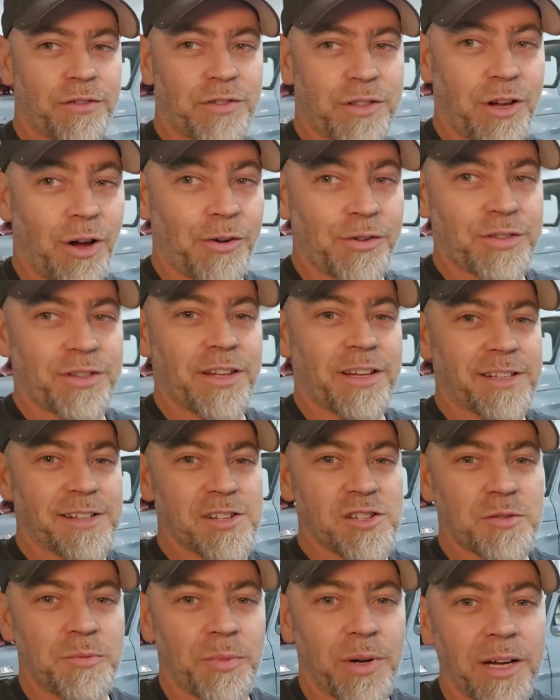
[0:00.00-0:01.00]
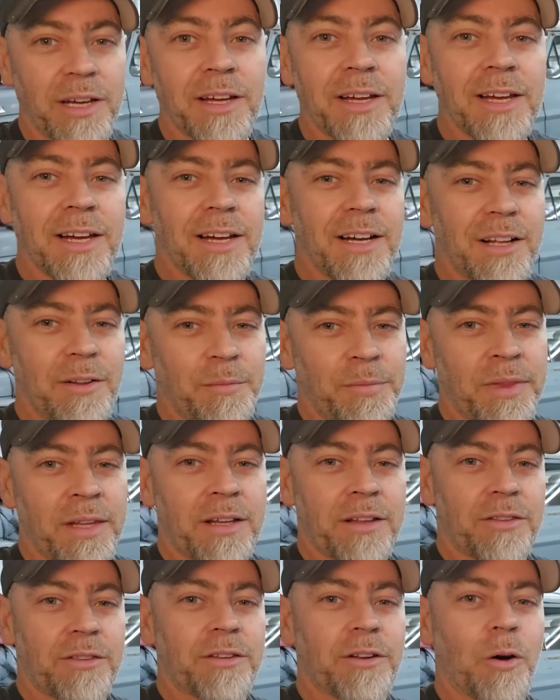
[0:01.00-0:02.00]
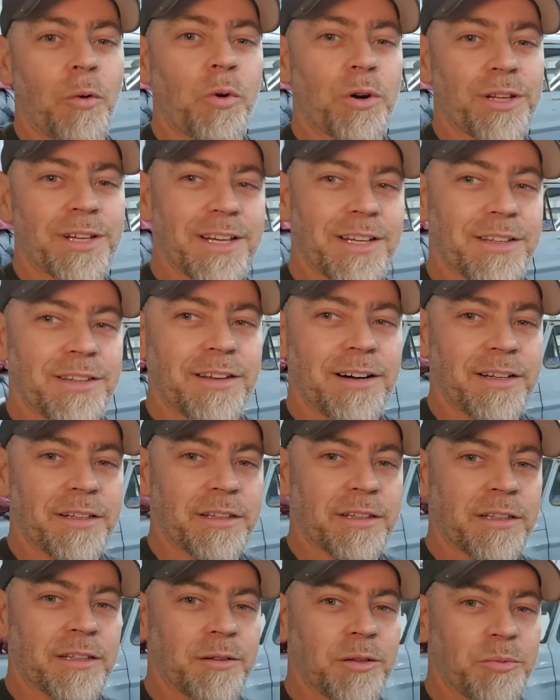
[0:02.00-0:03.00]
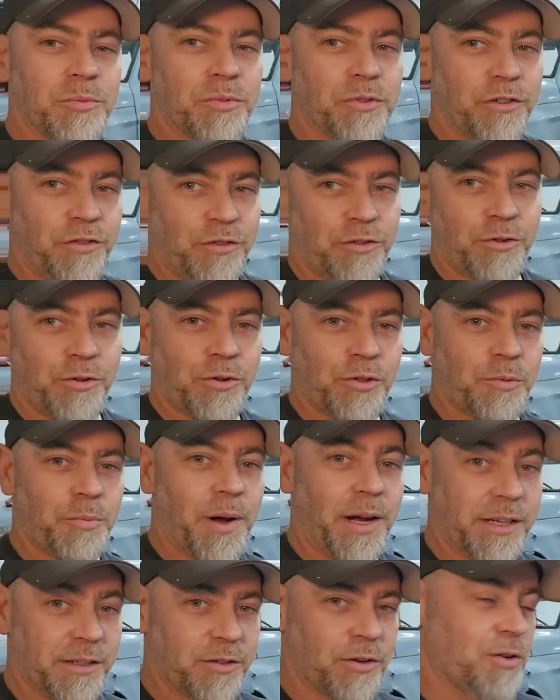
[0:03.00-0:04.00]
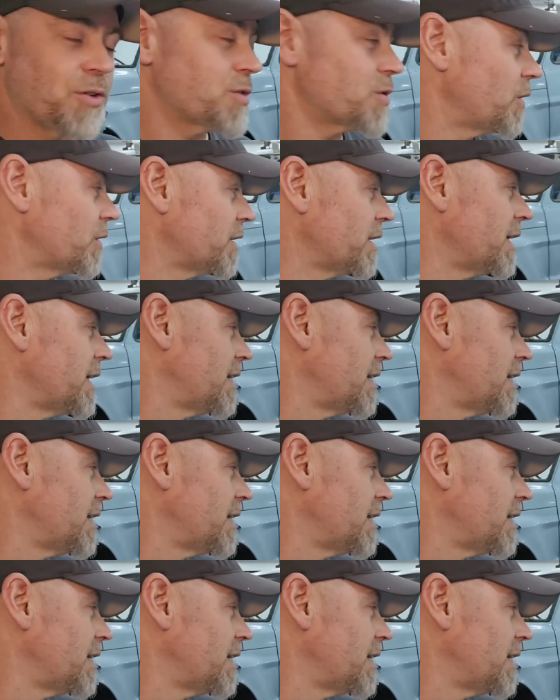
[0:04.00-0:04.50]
to go into that engine bay that I want to get done before the paint goes on,